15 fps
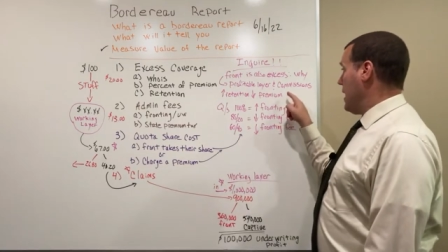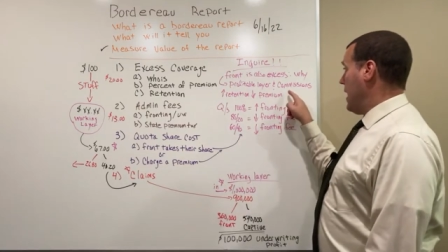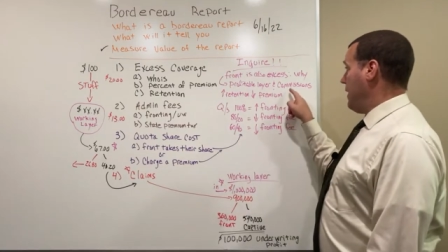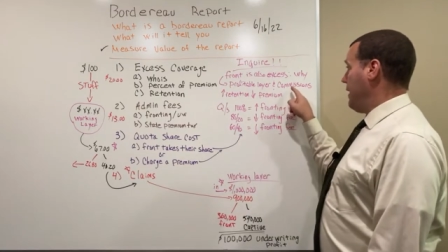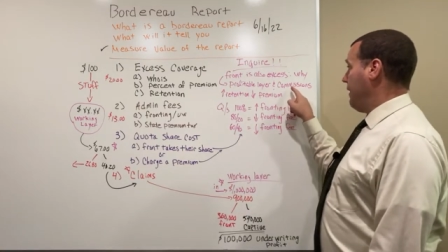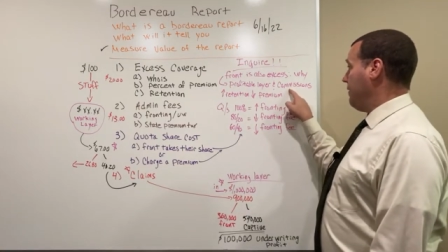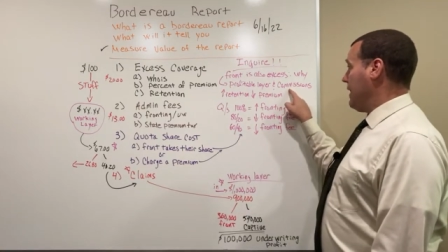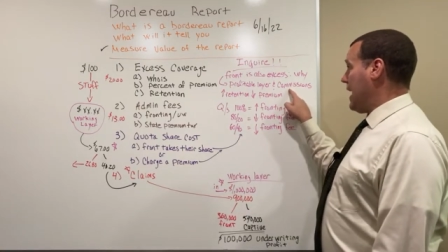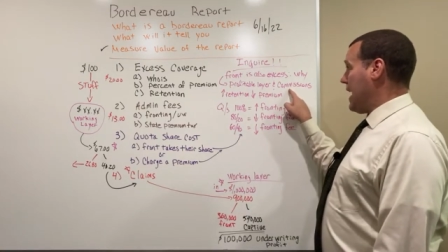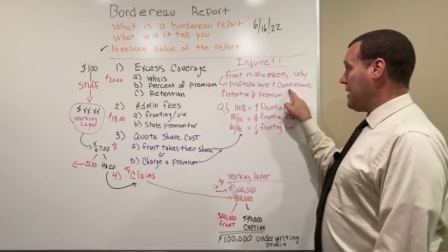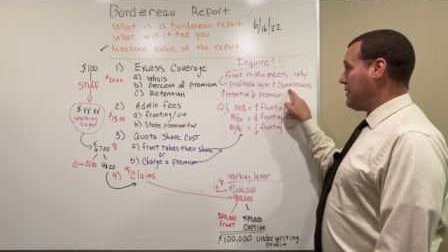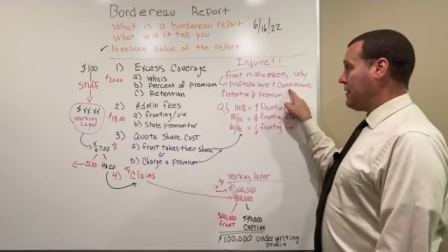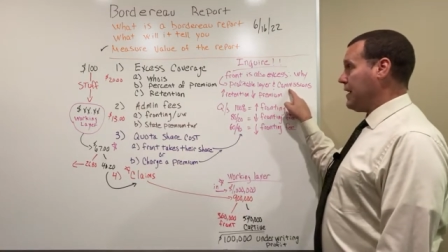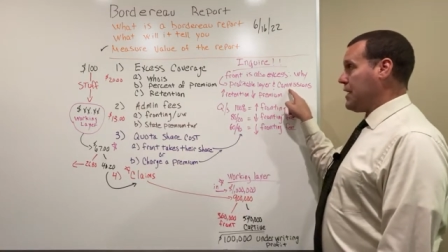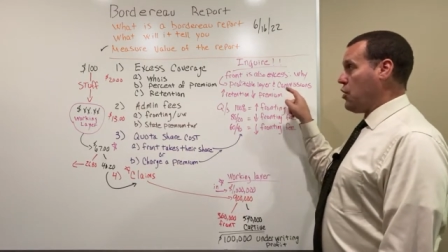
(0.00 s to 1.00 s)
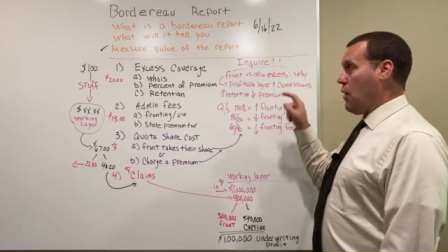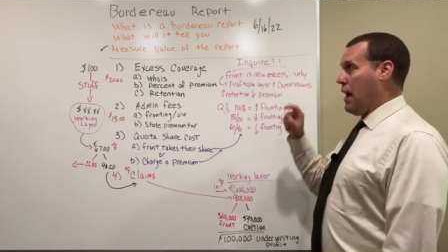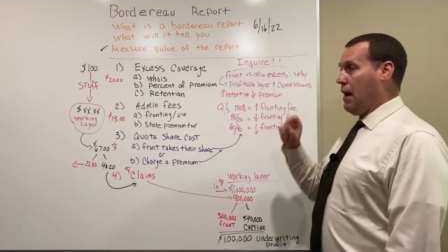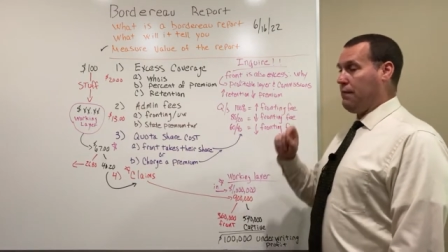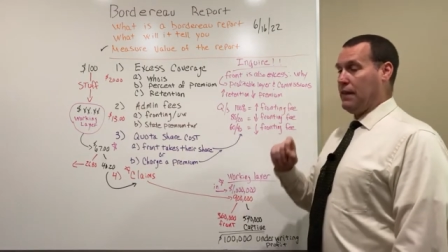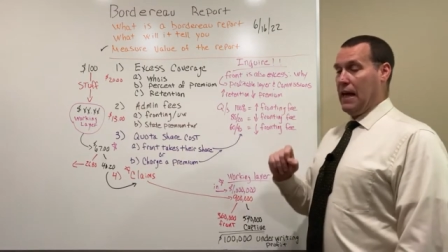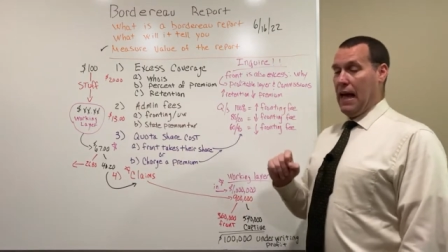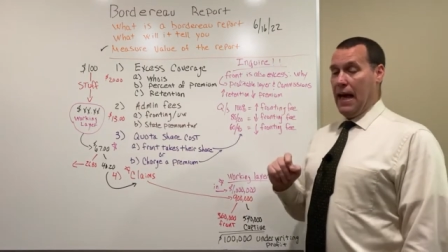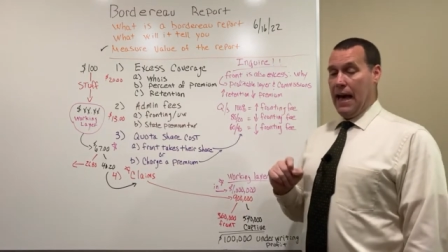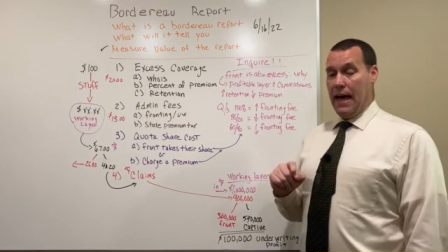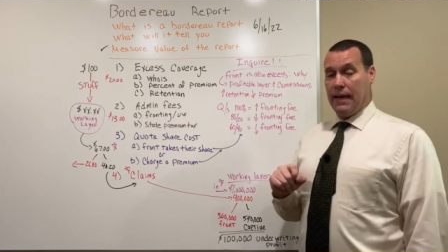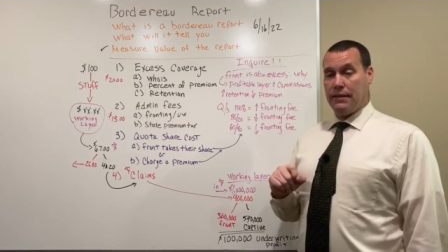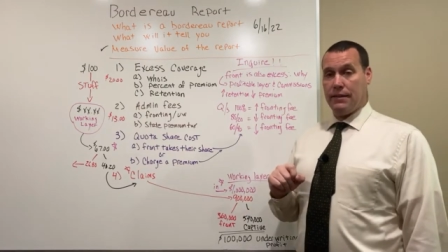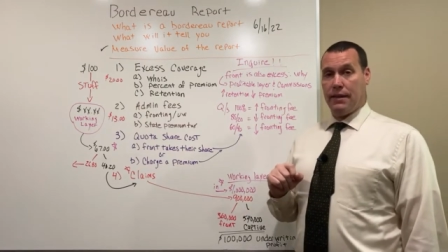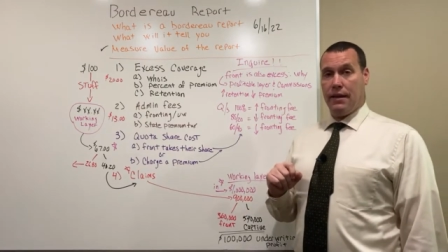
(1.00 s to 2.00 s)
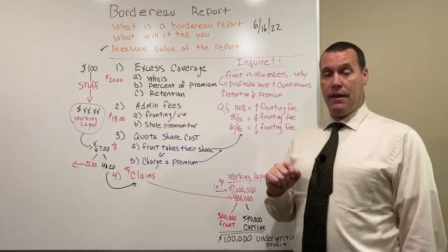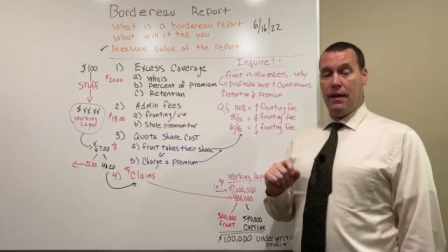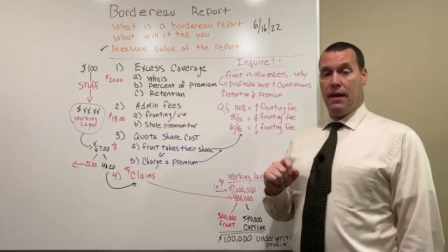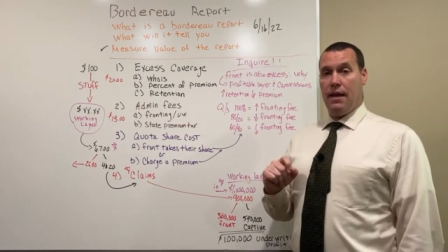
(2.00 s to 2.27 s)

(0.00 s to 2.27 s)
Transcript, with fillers: And then lastly, you have to ask